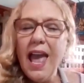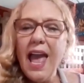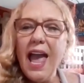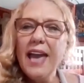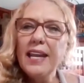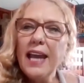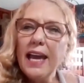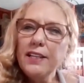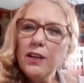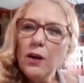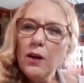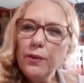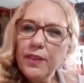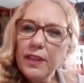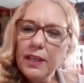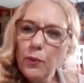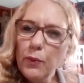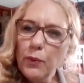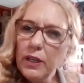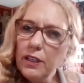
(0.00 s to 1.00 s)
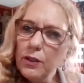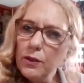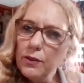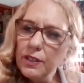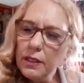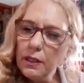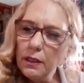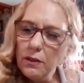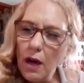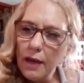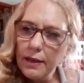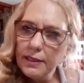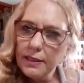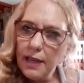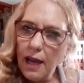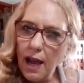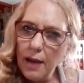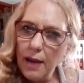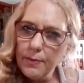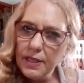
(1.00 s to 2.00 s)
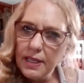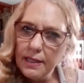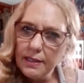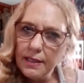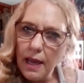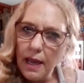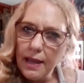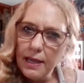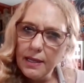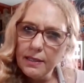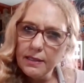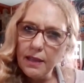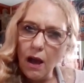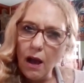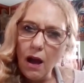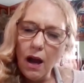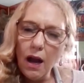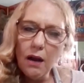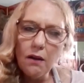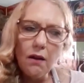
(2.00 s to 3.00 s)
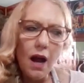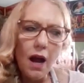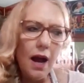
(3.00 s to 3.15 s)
And I don't think we use it a lot of times as our